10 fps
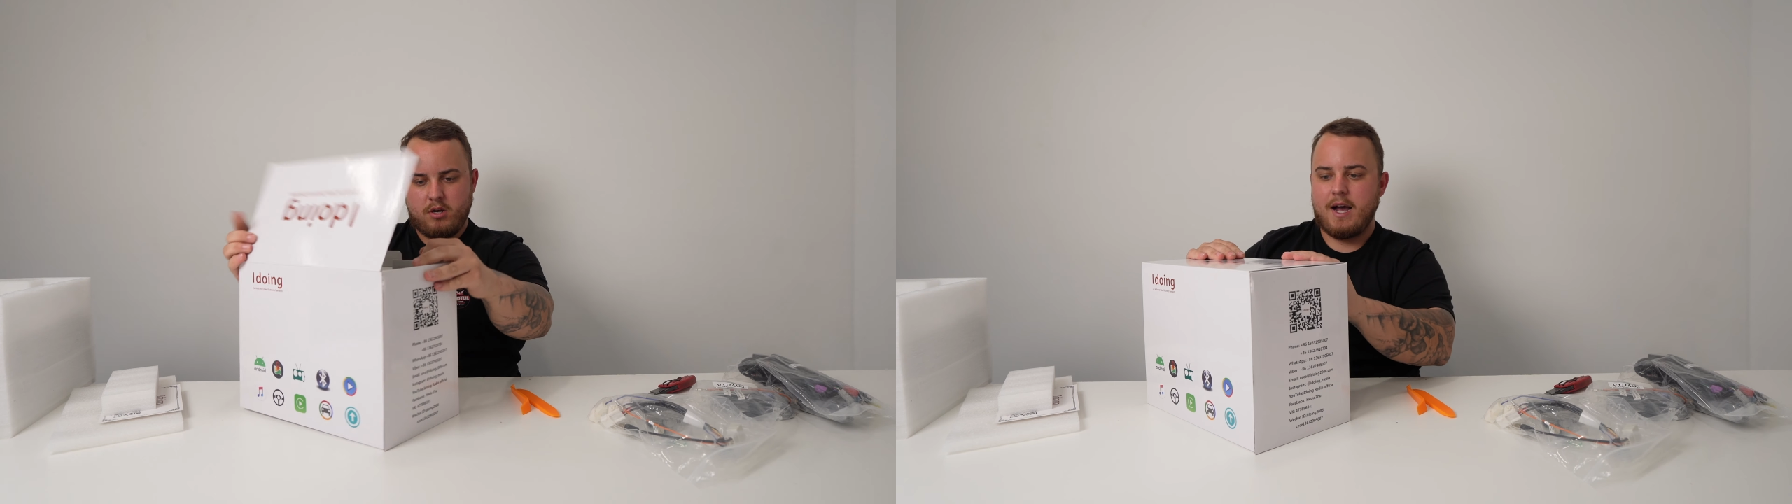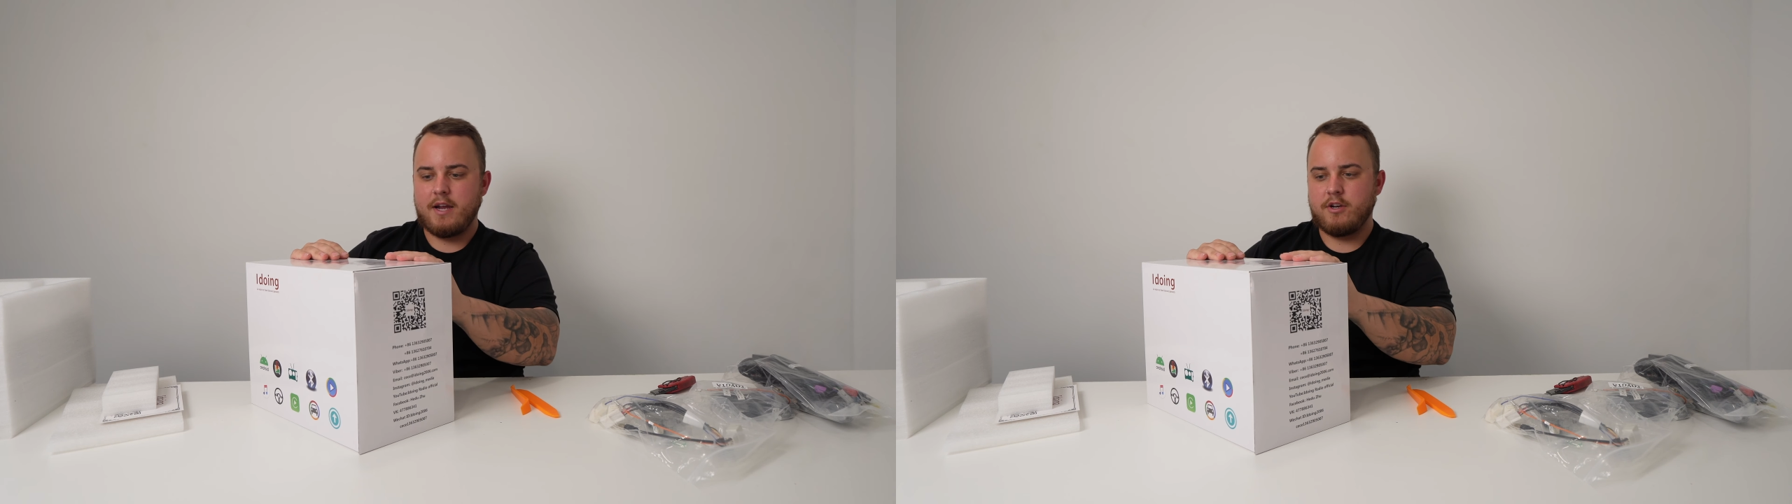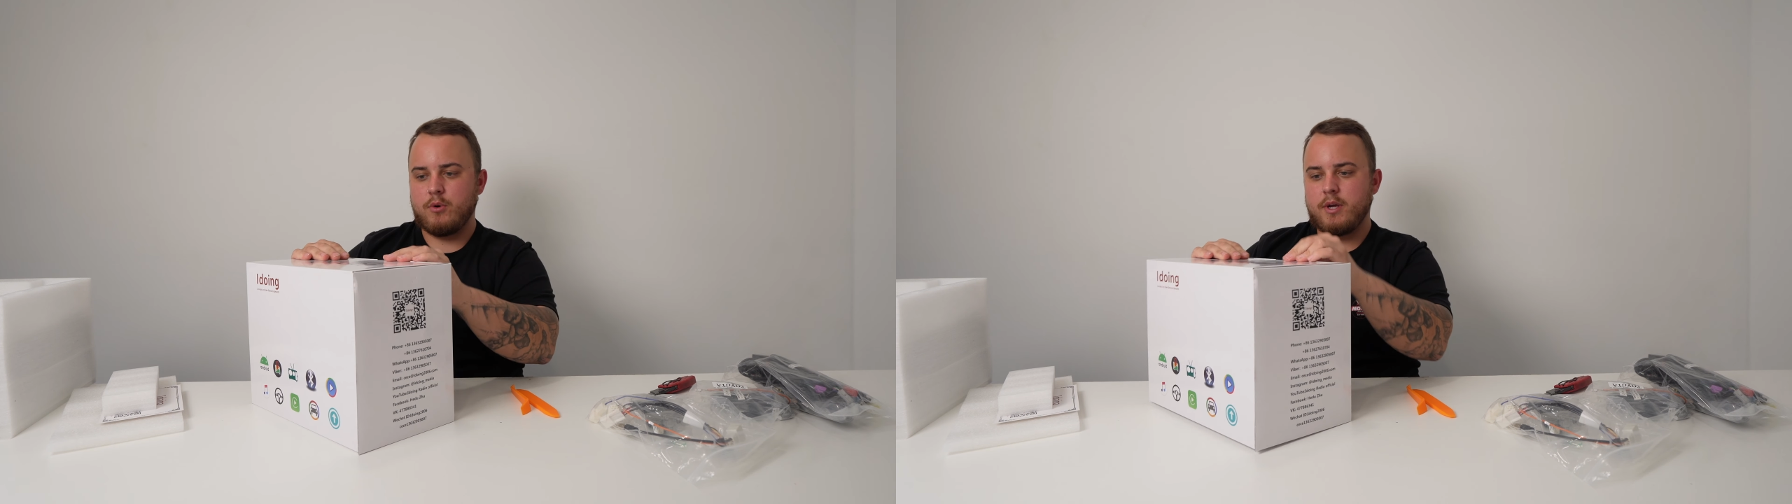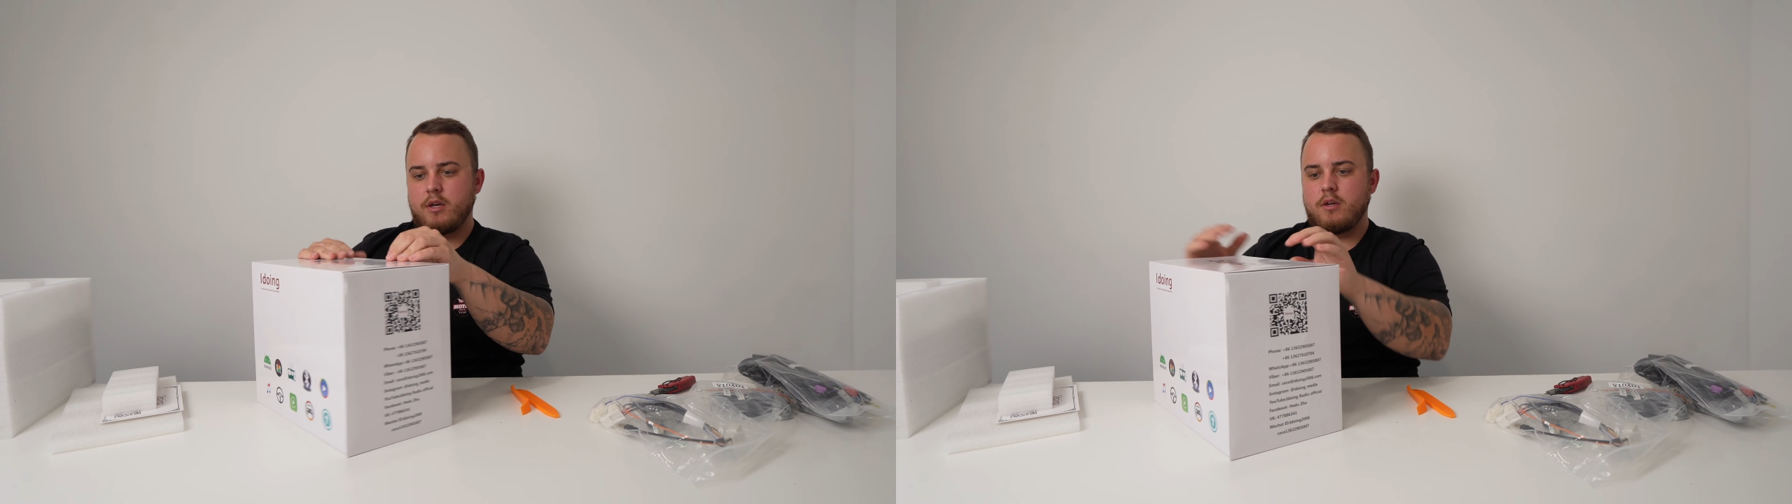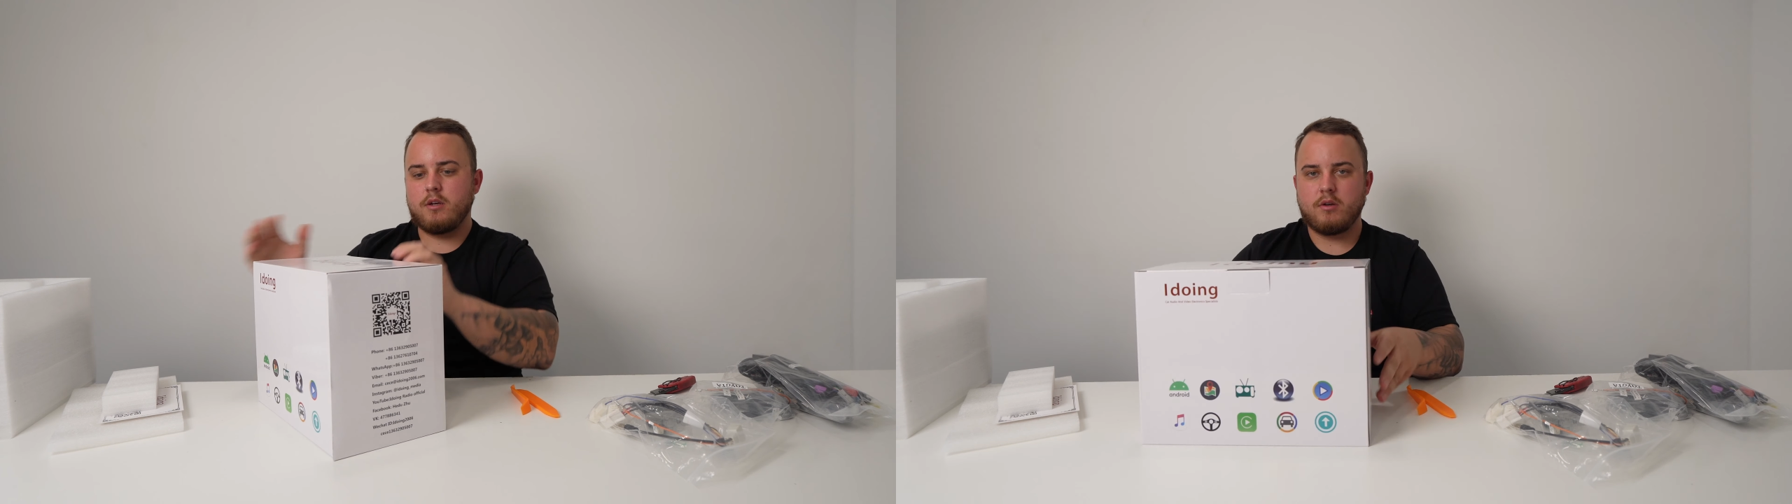
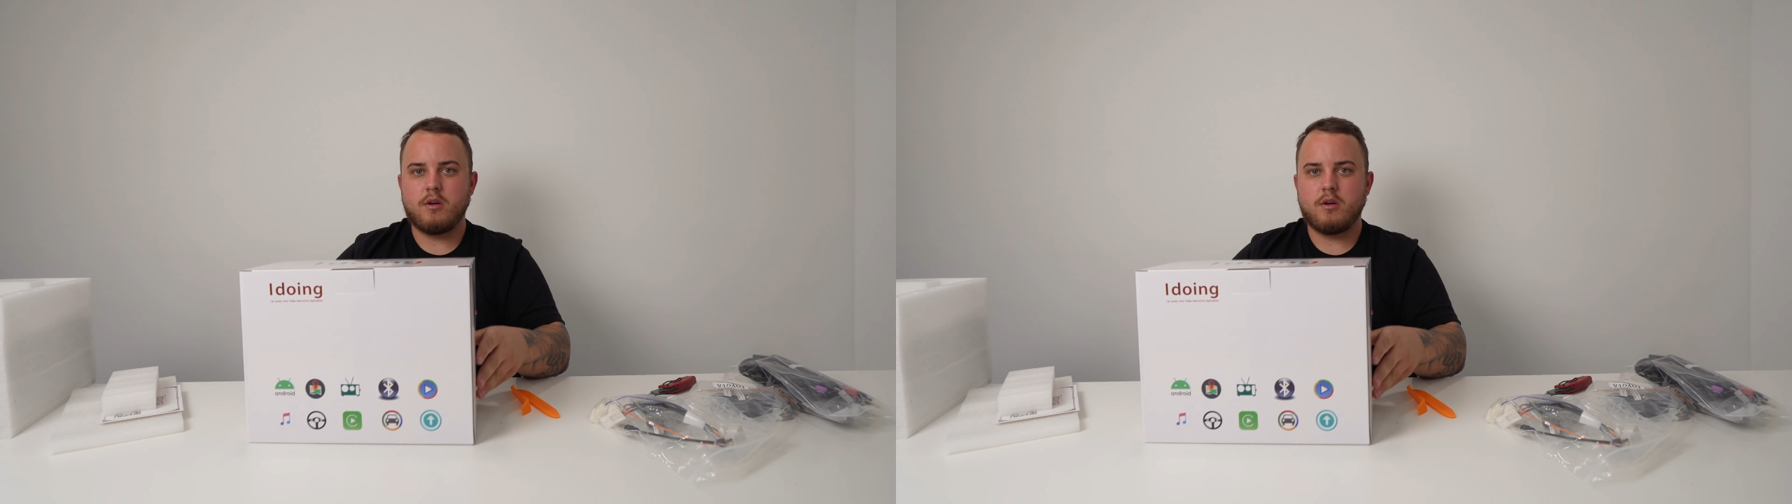iDoing